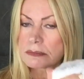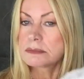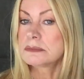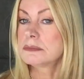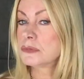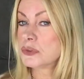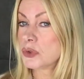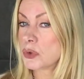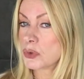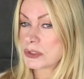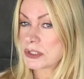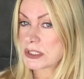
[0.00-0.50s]

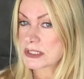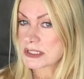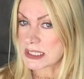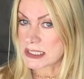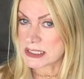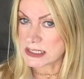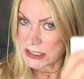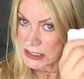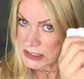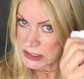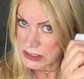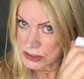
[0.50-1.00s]
Notice I
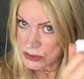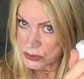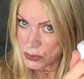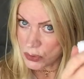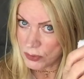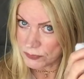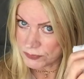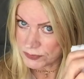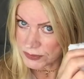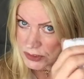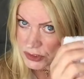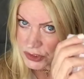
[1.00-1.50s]
say
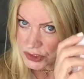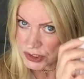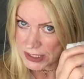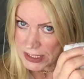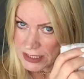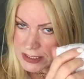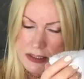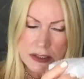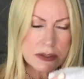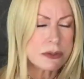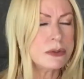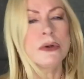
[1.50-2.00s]
soft and
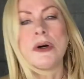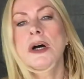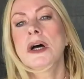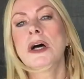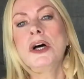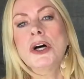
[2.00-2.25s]
gentle.